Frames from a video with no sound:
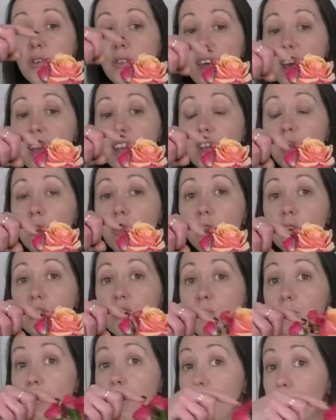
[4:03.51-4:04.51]
that your
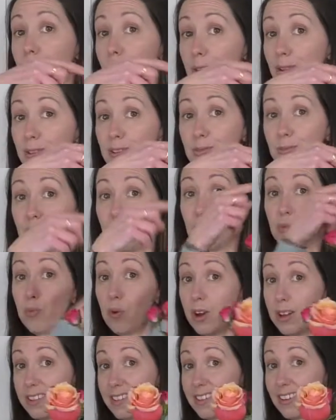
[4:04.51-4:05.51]
spray rose, which
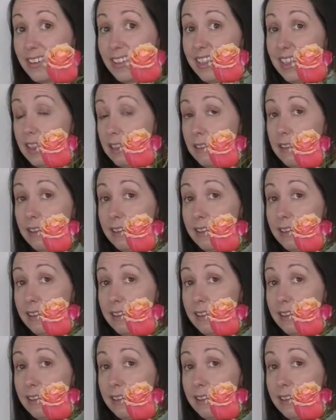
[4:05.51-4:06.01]
was on